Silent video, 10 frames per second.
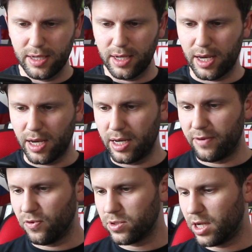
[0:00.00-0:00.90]
Uh, need
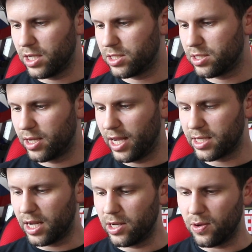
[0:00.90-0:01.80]
four stars to get
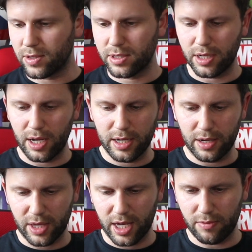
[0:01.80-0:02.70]
unlock
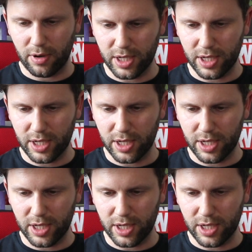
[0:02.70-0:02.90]
another hero.